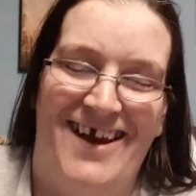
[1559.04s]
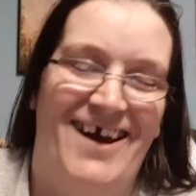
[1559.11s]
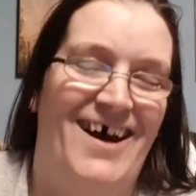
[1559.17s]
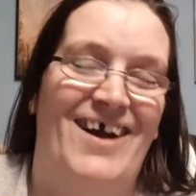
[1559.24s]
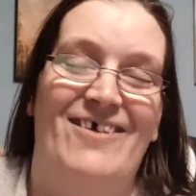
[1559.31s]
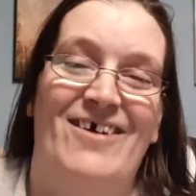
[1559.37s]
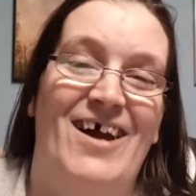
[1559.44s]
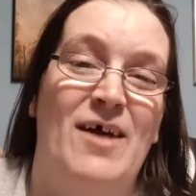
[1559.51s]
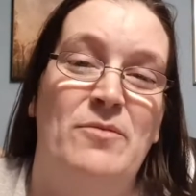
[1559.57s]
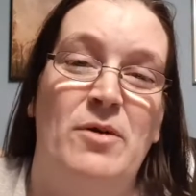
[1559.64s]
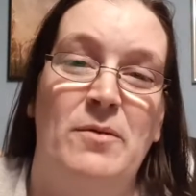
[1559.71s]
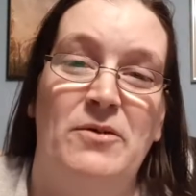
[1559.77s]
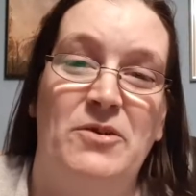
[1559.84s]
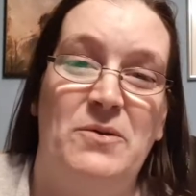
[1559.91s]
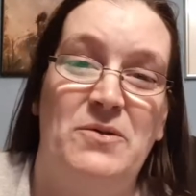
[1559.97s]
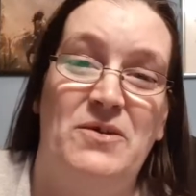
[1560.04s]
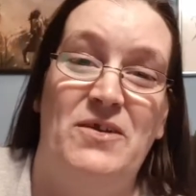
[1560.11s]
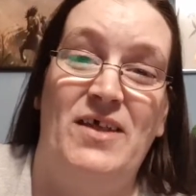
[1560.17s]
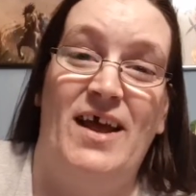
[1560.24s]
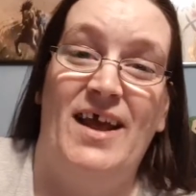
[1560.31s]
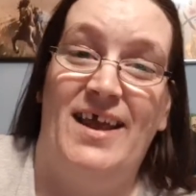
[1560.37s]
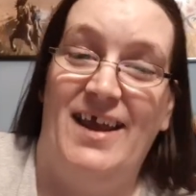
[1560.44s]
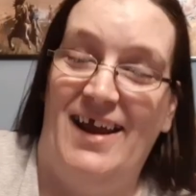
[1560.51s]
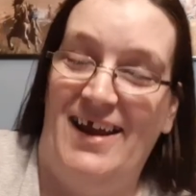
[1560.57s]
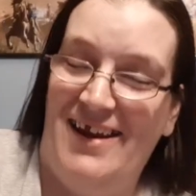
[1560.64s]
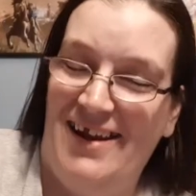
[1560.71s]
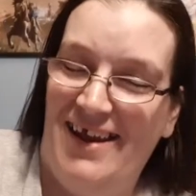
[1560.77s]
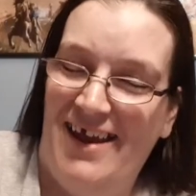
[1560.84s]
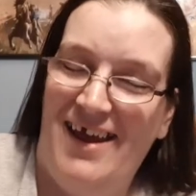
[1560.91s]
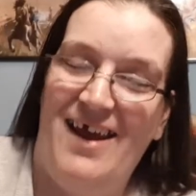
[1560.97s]
Alright, I promise I won't do that again.
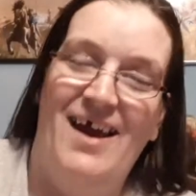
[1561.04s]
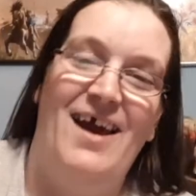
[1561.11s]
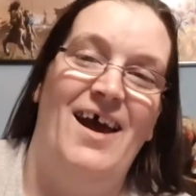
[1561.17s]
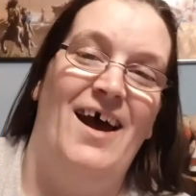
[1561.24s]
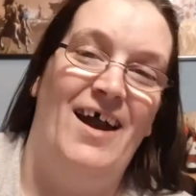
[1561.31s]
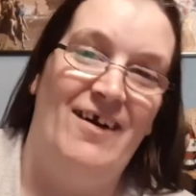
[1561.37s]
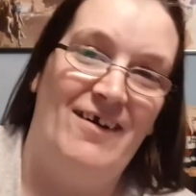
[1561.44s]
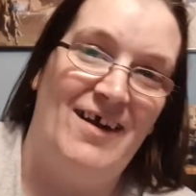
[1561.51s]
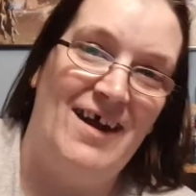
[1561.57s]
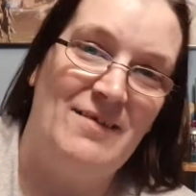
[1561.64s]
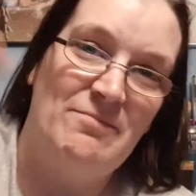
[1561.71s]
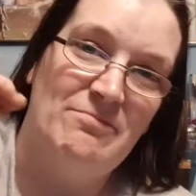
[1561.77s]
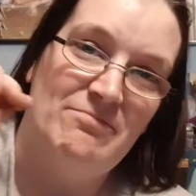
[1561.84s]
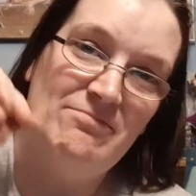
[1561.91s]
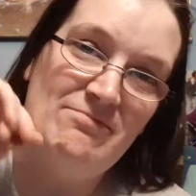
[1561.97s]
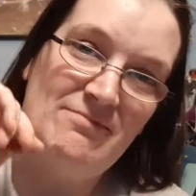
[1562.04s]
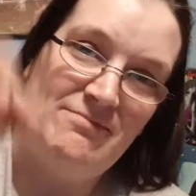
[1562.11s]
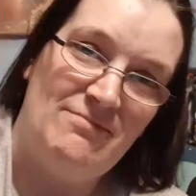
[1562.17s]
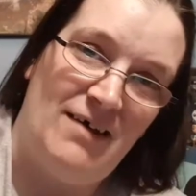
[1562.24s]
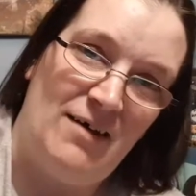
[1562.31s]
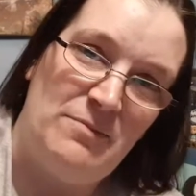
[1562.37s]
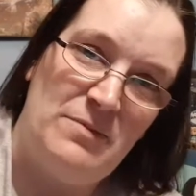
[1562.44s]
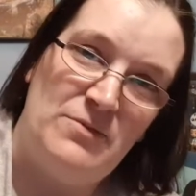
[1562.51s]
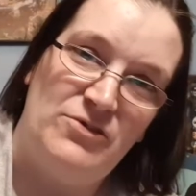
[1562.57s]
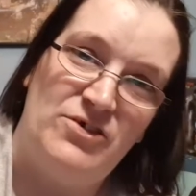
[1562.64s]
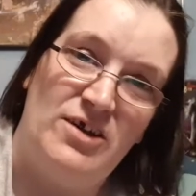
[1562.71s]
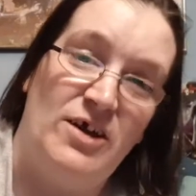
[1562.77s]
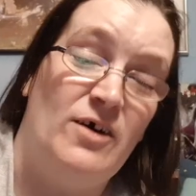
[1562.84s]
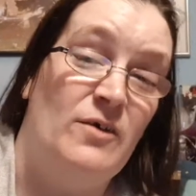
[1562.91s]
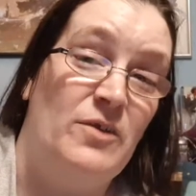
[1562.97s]
Alright, I've been
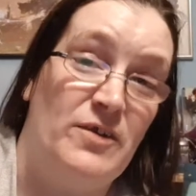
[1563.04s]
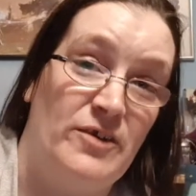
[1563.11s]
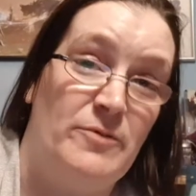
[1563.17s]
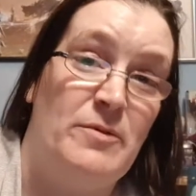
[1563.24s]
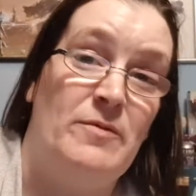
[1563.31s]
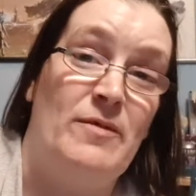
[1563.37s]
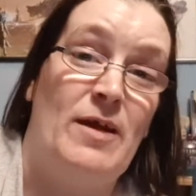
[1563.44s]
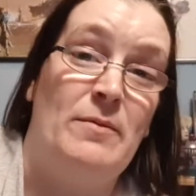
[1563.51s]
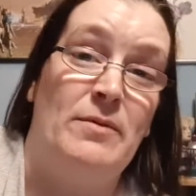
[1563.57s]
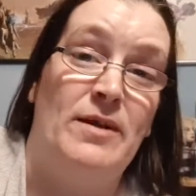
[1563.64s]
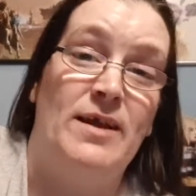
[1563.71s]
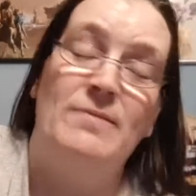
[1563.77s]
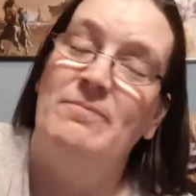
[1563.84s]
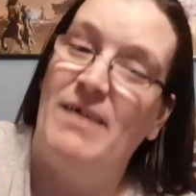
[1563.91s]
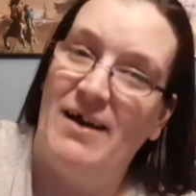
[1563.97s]
Michelle, this has been Rambly.